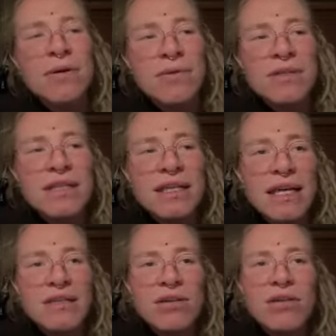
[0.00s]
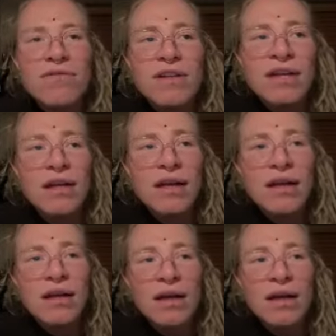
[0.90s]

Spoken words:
it was a case of like,